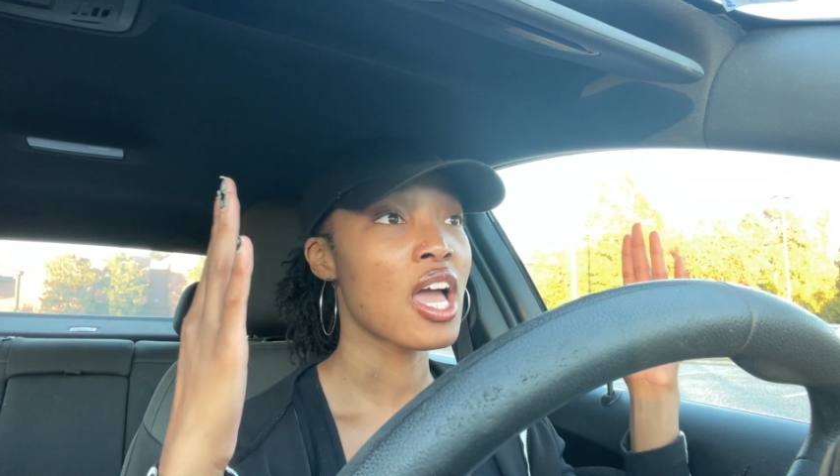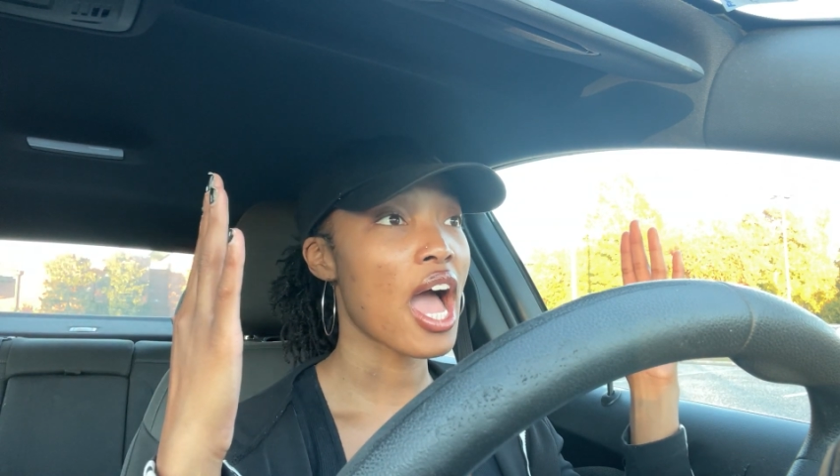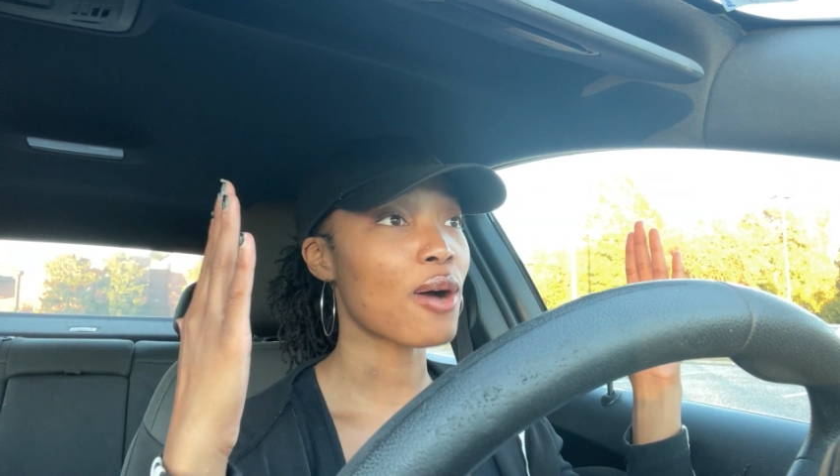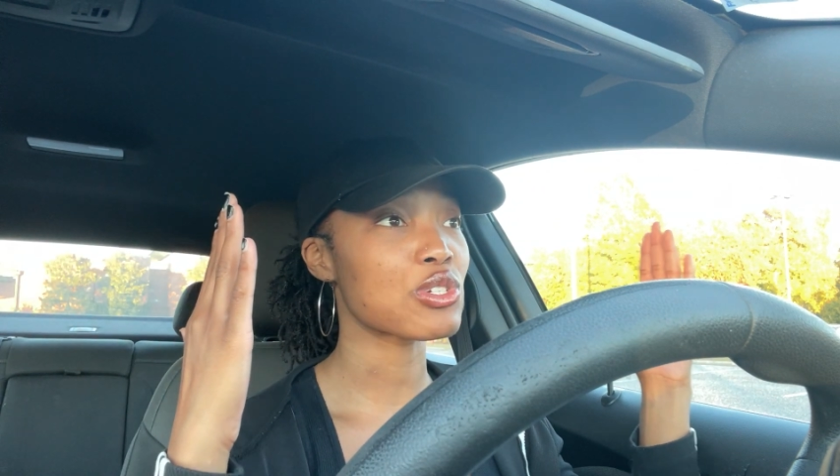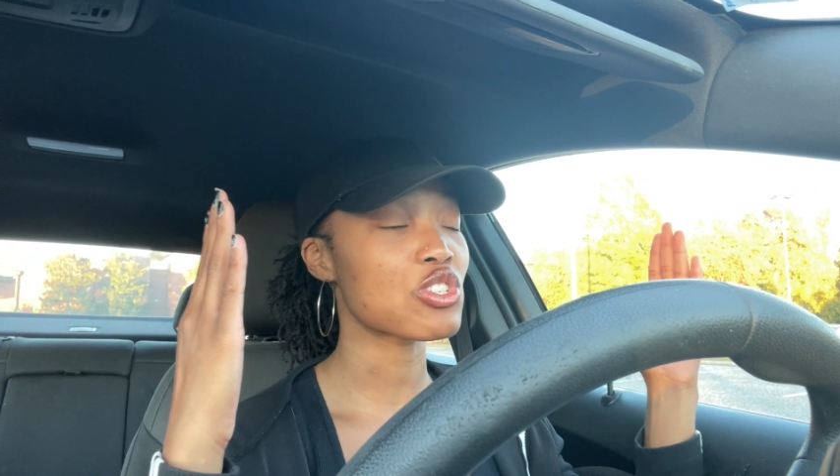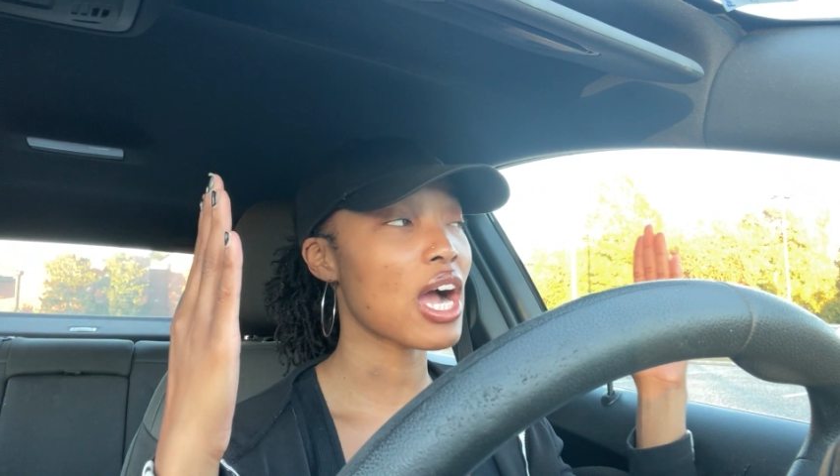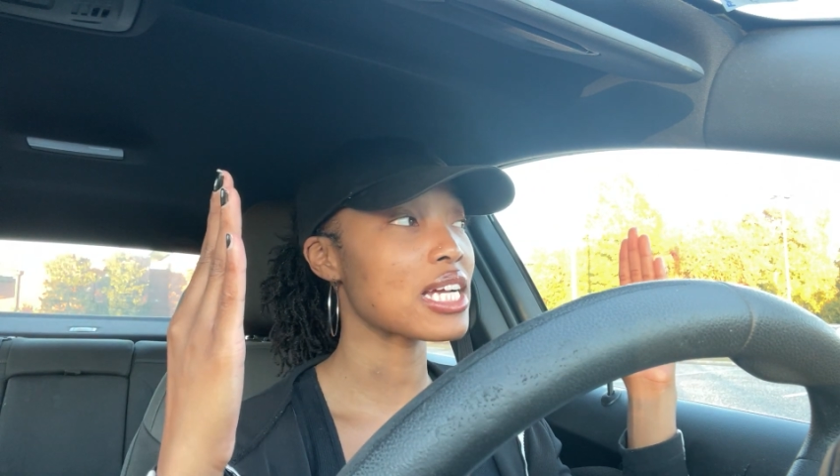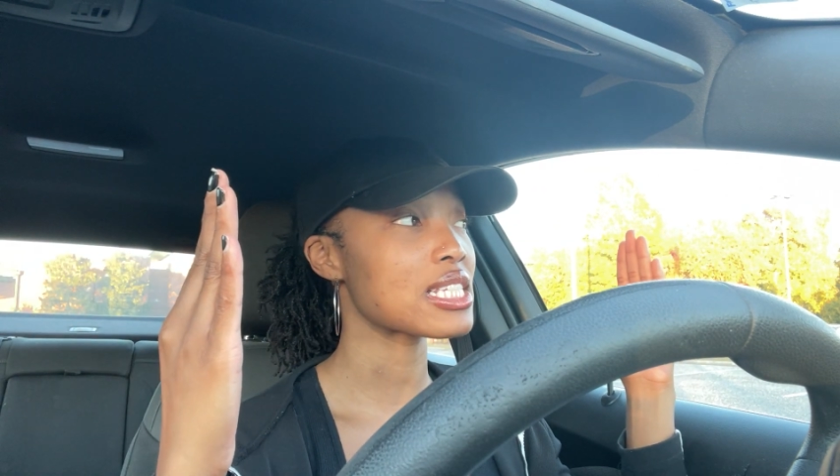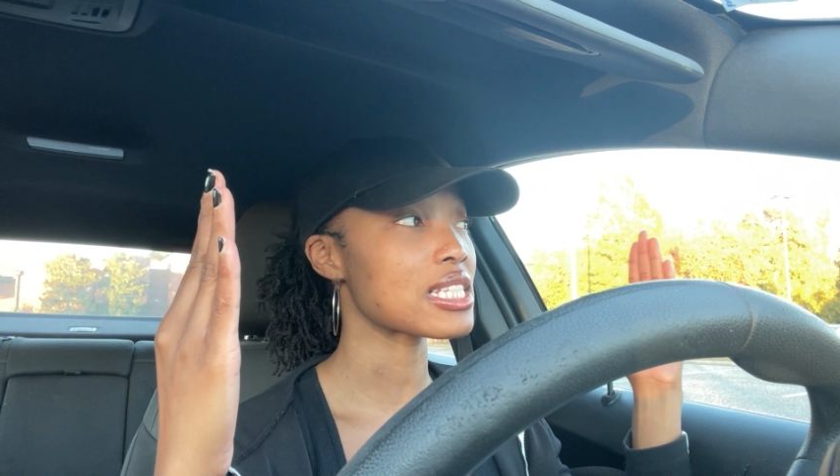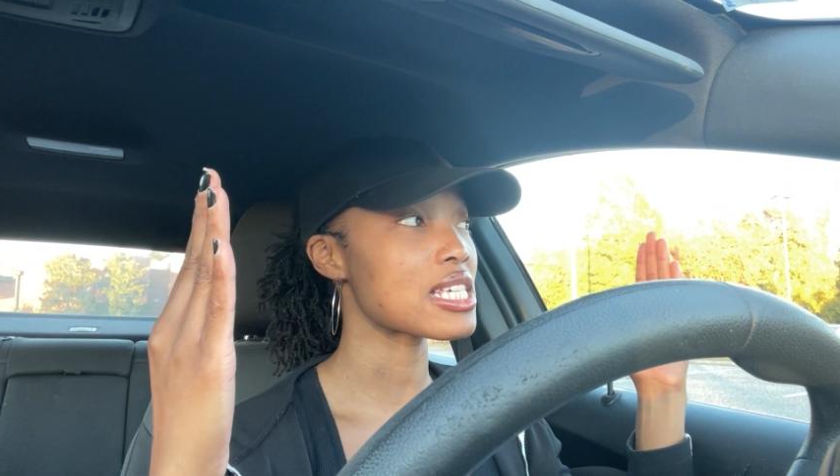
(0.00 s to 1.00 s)
I was
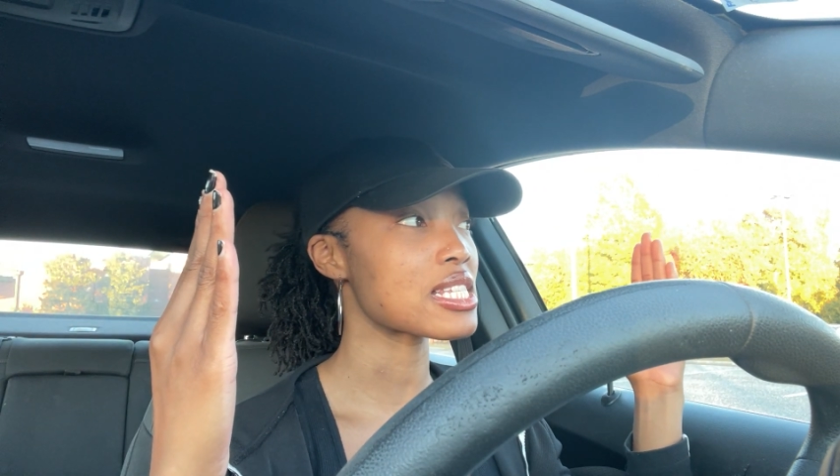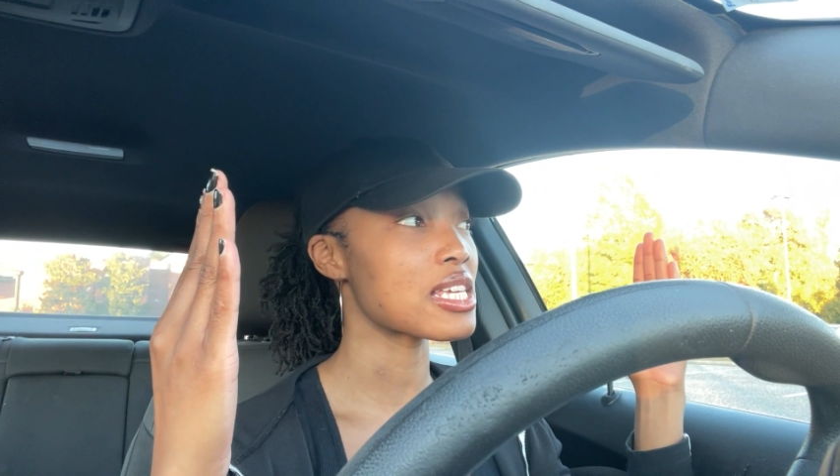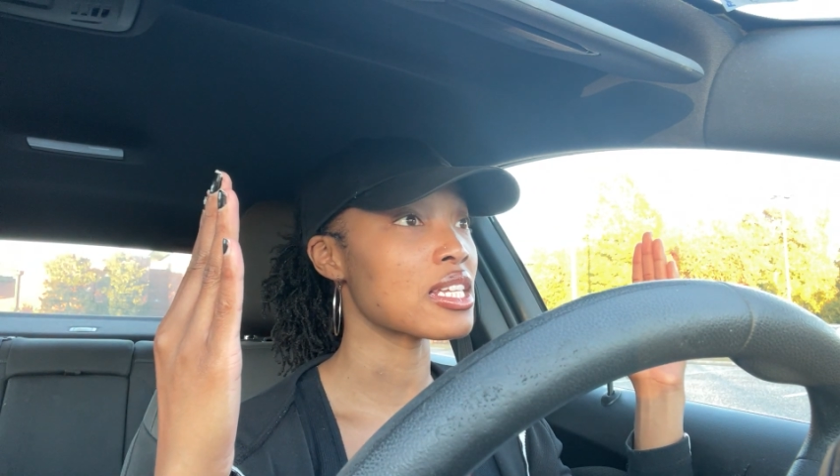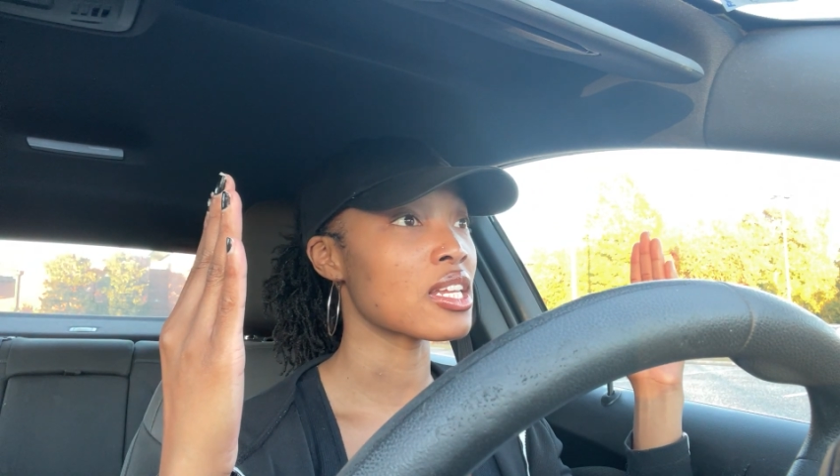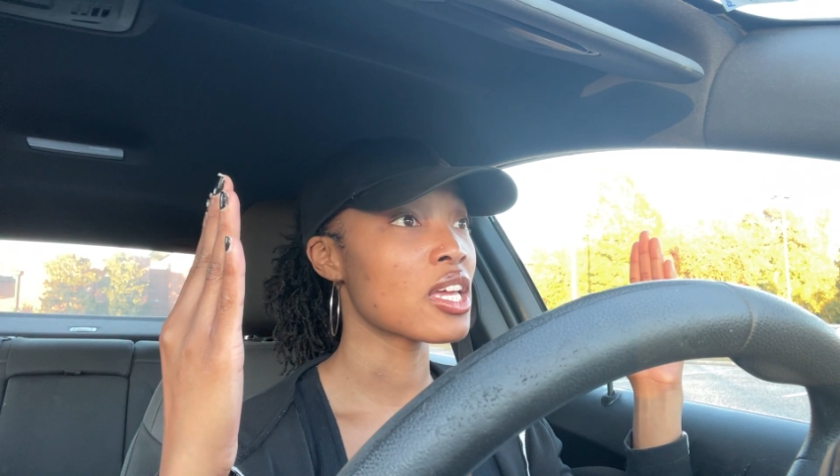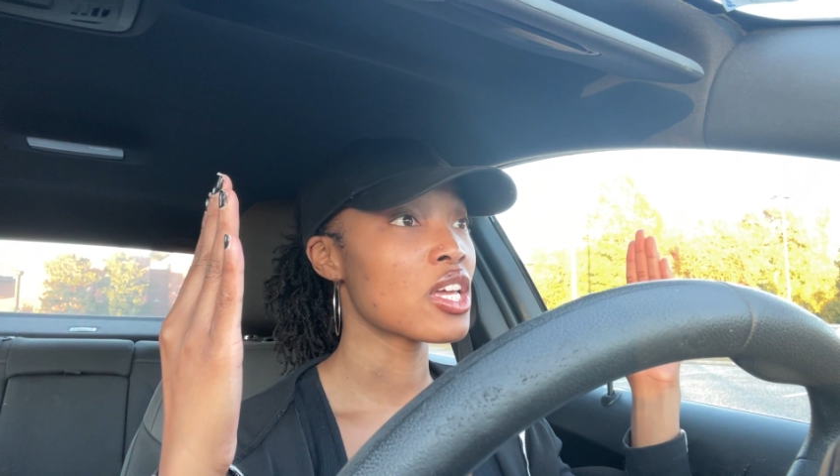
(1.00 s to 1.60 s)
trying to listen